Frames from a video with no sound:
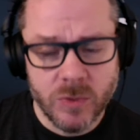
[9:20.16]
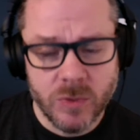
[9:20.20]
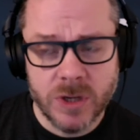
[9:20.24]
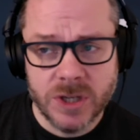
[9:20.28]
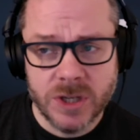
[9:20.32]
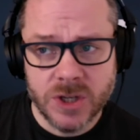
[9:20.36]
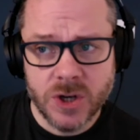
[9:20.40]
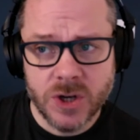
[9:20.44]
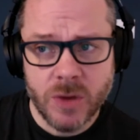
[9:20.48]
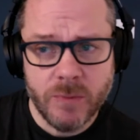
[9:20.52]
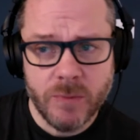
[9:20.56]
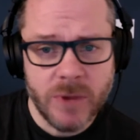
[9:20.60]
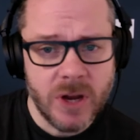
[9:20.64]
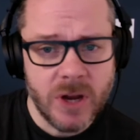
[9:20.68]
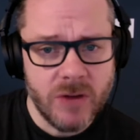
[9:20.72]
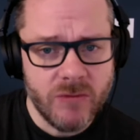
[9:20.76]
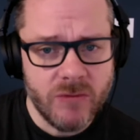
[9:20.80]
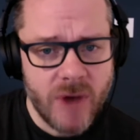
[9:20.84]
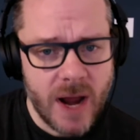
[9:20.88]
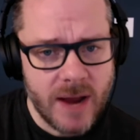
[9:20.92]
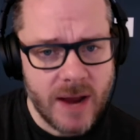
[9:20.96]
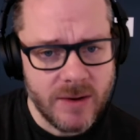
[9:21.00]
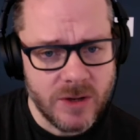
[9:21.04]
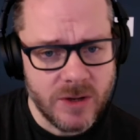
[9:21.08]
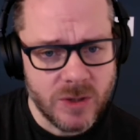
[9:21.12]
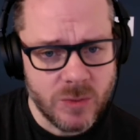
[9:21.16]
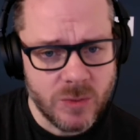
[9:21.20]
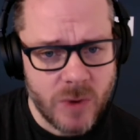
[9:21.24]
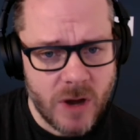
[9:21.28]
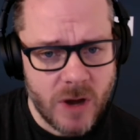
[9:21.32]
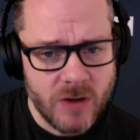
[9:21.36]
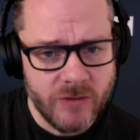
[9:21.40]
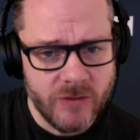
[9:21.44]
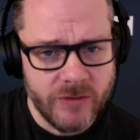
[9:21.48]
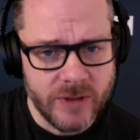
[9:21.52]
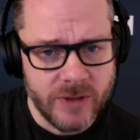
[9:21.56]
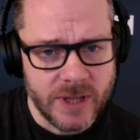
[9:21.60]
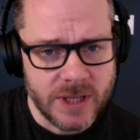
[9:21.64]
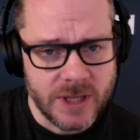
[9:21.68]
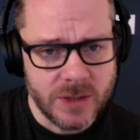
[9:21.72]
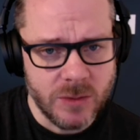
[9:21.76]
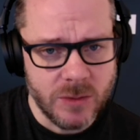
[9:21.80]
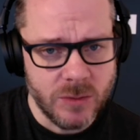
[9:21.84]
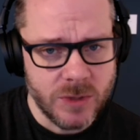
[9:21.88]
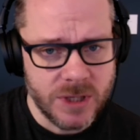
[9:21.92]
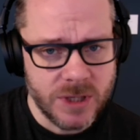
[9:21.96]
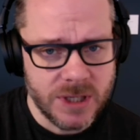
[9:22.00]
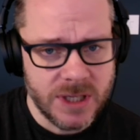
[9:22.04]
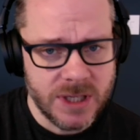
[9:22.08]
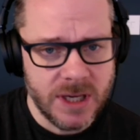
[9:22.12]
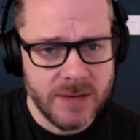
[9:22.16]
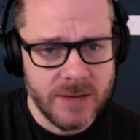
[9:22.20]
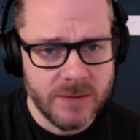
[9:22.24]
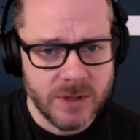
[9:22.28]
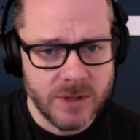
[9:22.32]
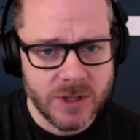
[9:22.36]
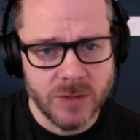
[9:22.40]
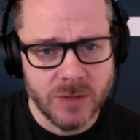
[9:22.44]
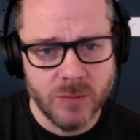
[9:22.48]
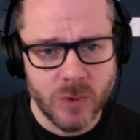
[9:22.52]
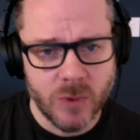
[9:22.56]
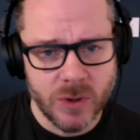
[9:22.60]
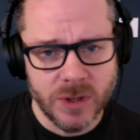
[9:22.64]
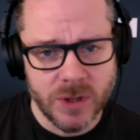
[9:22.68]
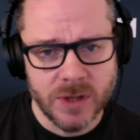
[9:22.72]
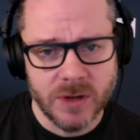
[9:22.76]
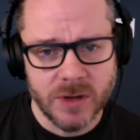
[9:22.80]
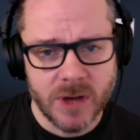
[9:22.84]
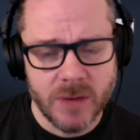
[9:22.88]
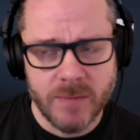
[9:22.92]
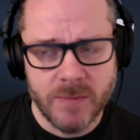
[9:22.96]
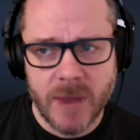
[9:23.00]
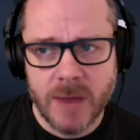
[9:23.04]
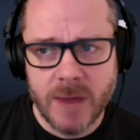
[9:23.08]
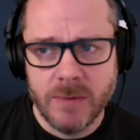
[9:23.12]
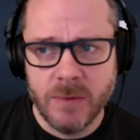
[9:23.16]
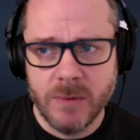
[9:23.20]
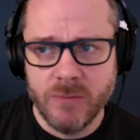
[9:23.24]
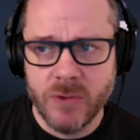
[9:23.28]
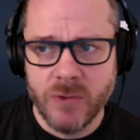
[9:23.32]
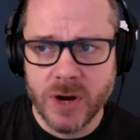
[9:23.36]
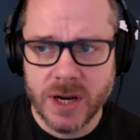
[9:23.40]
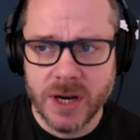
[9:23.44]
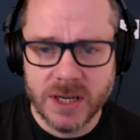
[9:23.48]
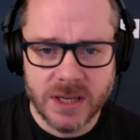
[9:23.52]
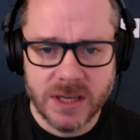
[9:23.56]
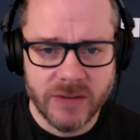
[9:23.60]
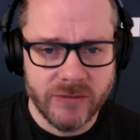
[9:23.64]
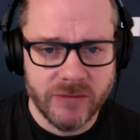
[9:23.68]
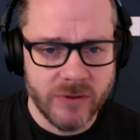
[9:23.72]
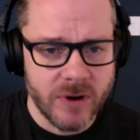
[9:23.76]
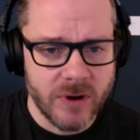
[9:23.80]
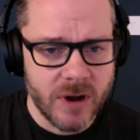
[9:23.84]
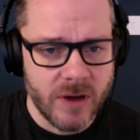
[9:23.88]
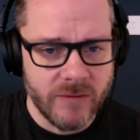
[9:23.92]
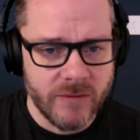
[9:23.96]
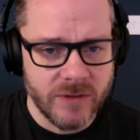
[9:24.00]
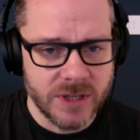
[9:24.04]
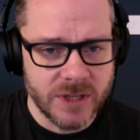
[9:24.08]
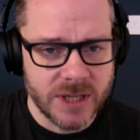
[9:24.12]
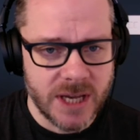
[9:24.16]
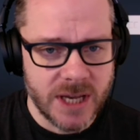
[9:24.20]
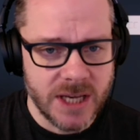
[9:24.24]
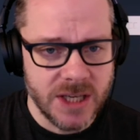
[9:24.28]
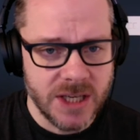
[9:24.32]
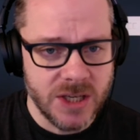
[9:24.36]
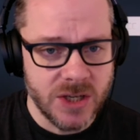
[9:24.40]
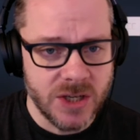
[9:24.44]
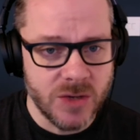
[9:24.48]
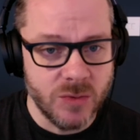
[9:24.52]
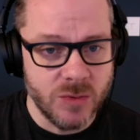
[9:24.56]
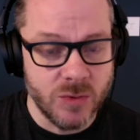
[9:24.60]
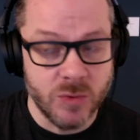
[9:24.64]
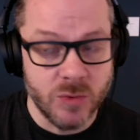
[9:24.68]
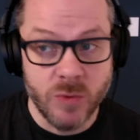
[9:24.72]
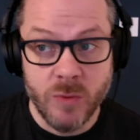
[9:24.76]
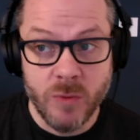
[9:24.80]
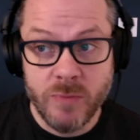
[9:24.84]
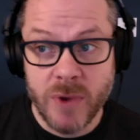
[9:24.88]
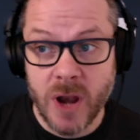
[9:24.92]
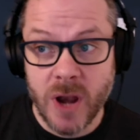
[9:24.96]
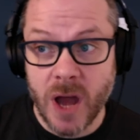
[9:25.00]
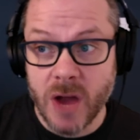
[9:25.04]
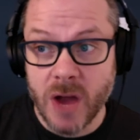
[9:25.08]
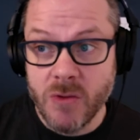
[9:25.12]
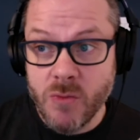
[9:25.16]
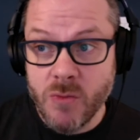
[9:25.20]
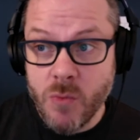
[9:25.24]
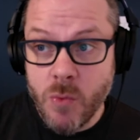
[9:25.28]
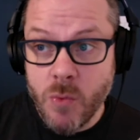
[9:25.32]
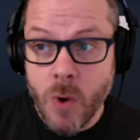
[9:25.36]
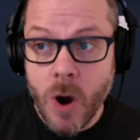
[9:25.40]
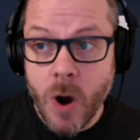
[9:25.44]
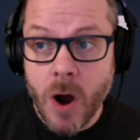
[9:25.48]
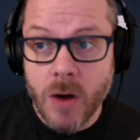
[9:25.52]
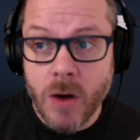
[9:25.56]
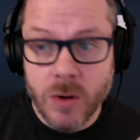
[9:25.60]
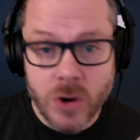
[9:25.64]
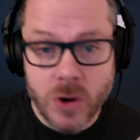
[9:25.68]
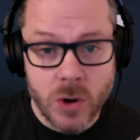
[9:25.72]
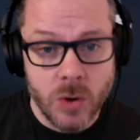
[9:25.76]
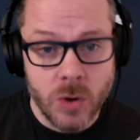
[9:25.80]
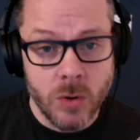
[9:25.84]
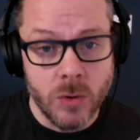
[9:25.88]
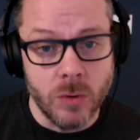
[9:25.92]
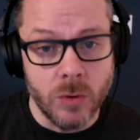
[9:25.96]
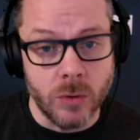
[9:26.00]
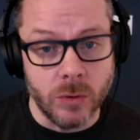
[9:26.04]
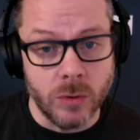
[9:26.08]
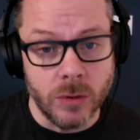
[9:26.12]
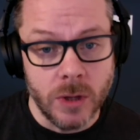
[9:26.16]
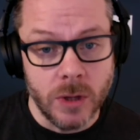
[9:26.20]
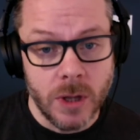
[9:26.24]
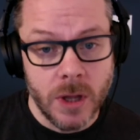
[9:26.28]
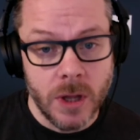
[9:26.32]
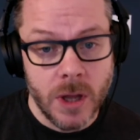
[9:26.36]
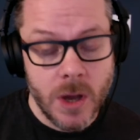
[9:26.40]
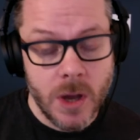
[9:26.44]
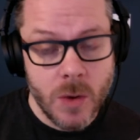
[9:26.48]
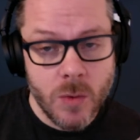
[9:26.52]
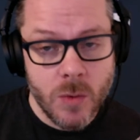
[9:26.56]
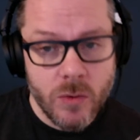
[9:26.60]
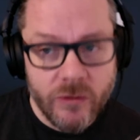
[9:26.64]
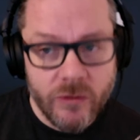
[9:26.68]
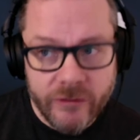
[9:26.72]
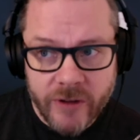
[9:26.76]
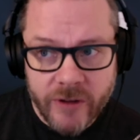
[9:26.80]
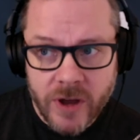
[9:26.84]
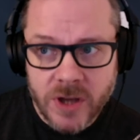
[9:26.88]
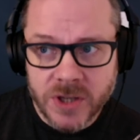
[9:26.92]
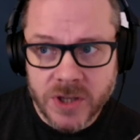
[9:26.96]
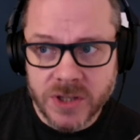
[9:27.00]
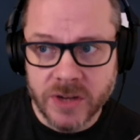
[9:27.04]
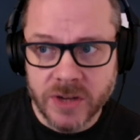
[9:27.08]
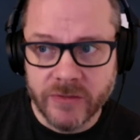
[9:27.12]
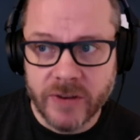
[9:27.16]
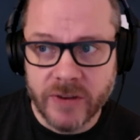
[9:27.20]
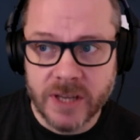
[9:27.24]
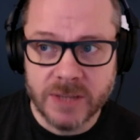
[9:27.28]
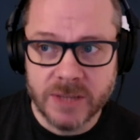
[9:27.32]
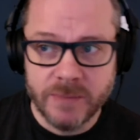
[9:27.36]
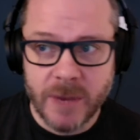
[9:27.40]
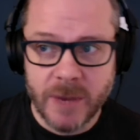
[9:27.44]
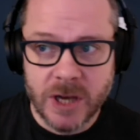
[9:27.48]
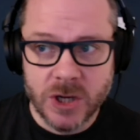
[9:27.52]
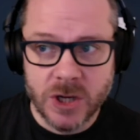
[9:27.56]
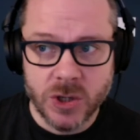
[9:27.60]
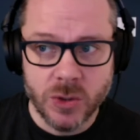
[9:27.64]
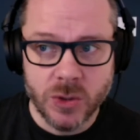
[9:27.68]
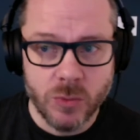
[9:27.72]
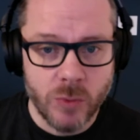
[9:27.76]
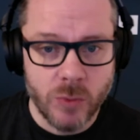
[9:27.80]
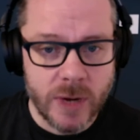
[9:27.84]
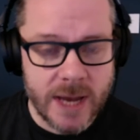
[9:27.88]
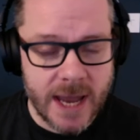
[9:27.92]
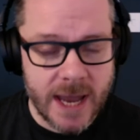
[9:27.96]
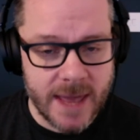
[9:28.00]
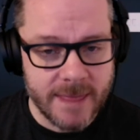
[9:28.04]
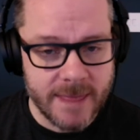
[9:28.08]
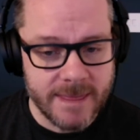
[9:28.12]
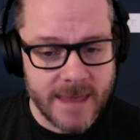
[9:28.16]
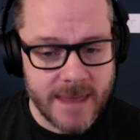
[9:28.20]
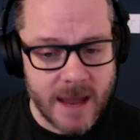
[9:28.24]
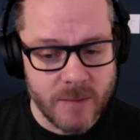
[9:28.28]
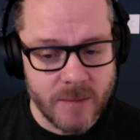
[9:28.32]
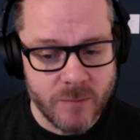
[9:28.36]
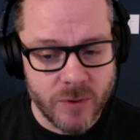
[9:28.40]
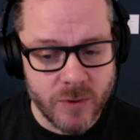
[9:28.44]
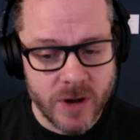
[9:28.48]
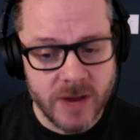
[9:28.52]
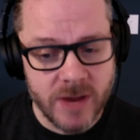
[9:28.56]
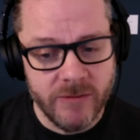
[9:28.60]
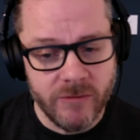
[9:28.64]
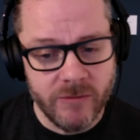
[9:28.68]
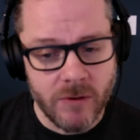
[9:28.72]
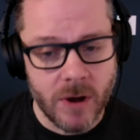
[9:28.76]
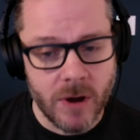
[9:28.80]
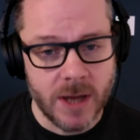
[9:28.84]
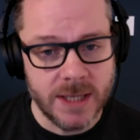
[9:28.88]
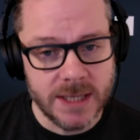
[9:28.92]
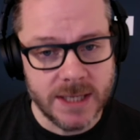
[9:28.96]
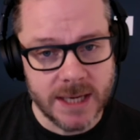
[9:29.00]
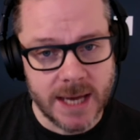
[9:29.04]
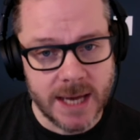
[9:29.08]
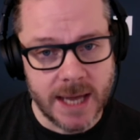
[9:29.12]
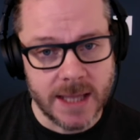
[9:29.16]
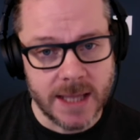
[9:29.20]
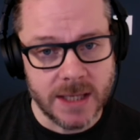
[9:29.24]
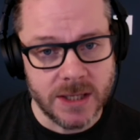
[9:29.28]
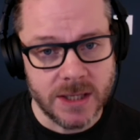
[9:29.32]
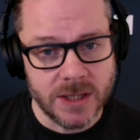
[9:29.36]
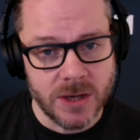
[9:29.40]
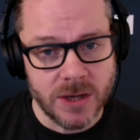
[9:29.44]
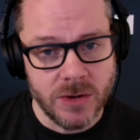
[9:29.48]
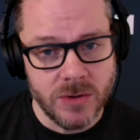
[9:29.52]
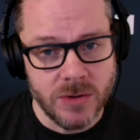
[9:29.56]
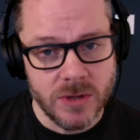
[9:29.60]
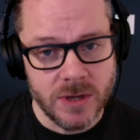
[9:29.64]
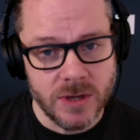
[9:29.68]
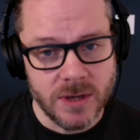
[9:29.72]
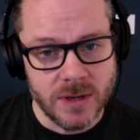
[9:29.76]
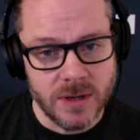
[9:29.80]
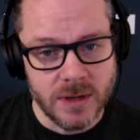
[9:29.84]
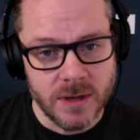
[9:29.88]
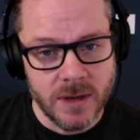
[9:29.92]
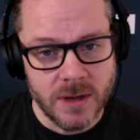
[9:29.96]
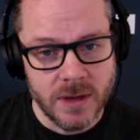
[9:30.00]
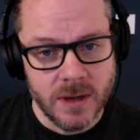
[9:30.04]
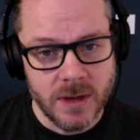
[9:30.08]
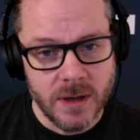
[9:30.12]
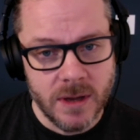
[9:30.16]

shopping around as well for this. We want to see if there's someone that can maybe bring a different conversation to us. We'd be like, whoa, cool. Well, first off, let's make sure we get that brief right together so that